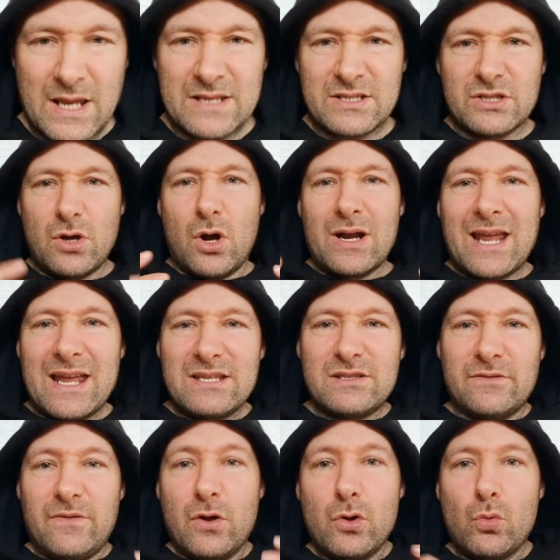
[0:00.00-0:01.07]
It's not a case
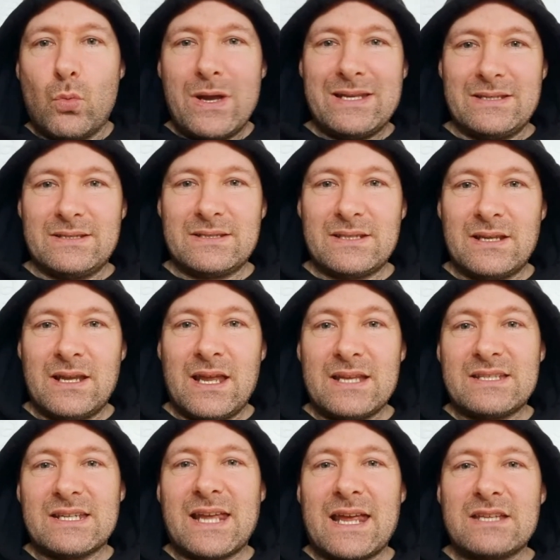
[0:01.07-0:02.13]
of who wins.
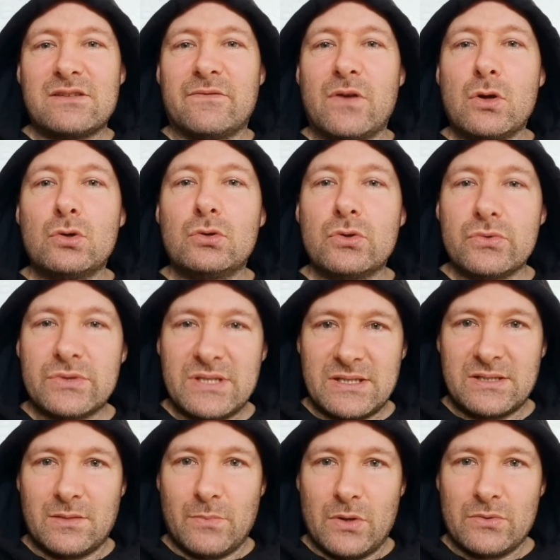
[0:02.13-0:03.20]
It's a case of who
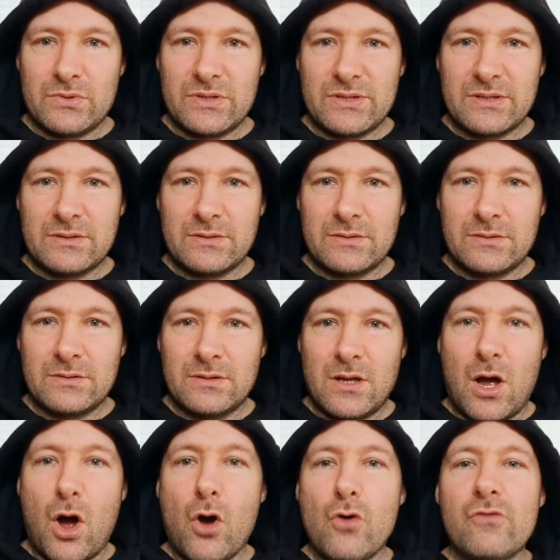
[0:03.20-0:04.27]
loses the most.
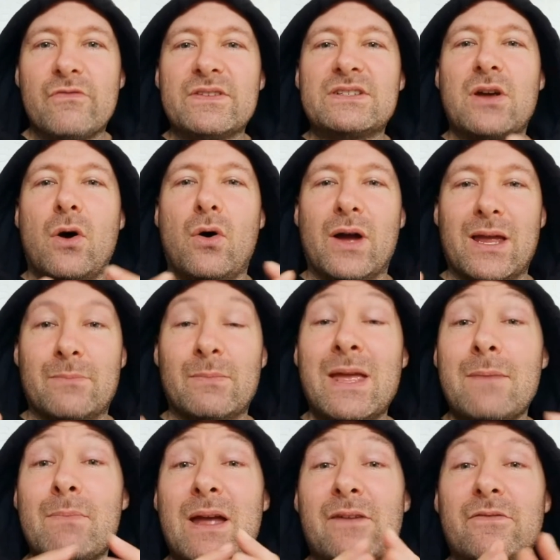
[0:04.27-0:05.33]
Over time,
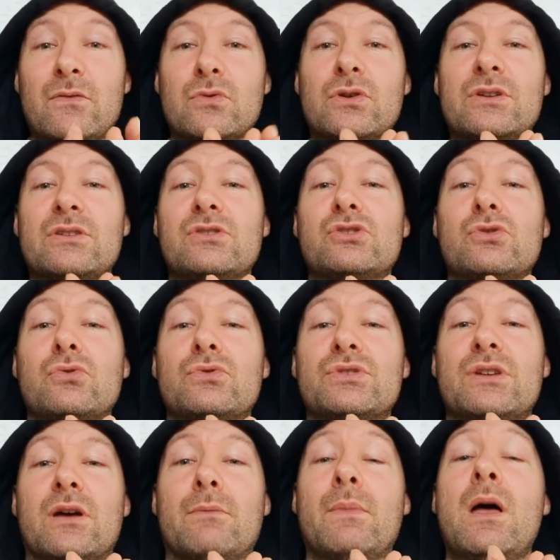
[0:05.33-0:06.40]
it may feel good in the short
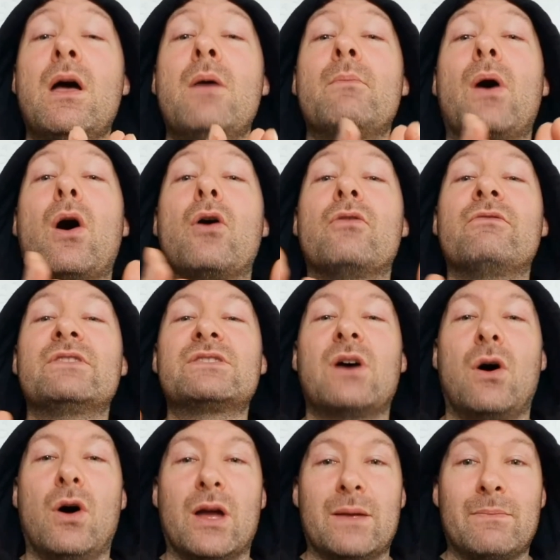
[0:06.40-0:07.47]
term, but over
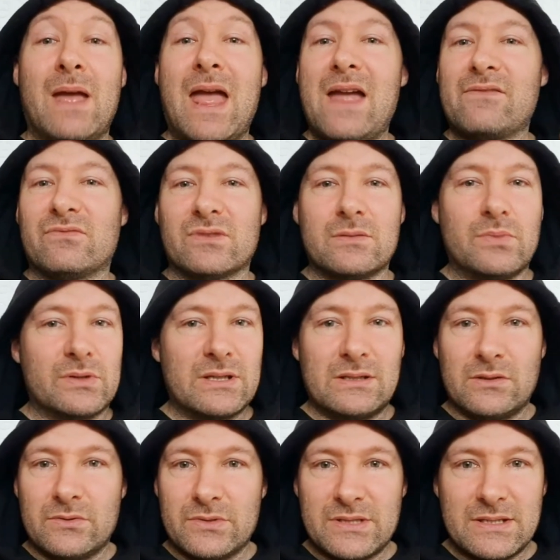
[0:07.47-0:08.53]
time, everybody
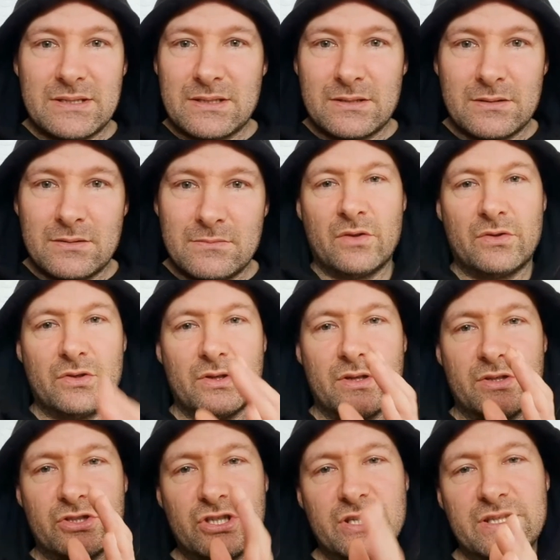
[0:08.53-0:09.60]
loses.
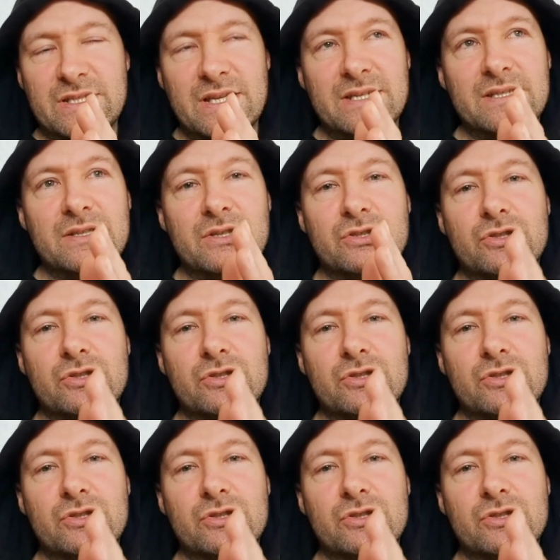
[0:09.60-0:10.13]
She says the